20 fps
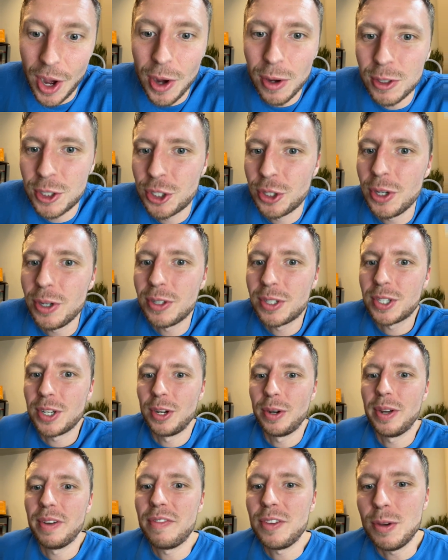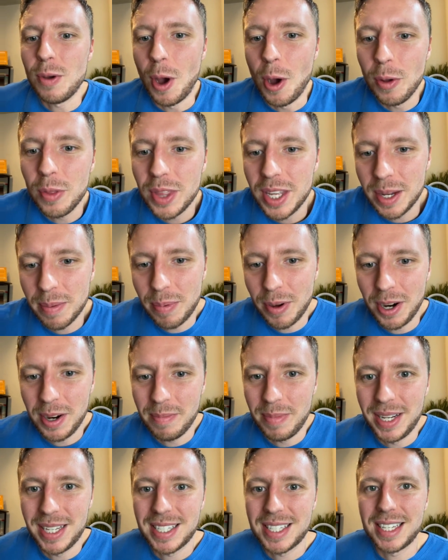Oh, true. So if you own the
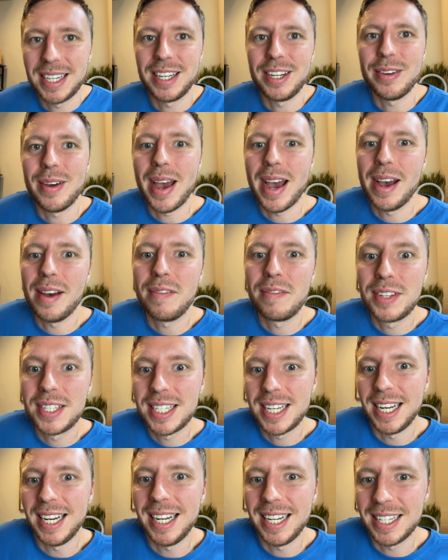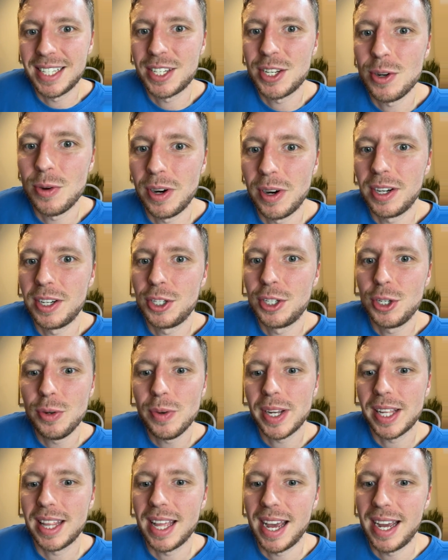apartments and you have tenants who are
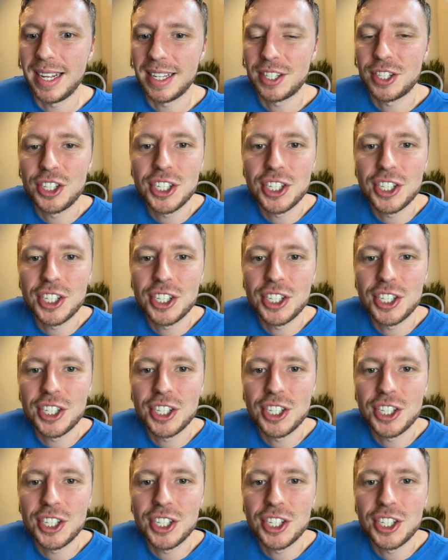doing that,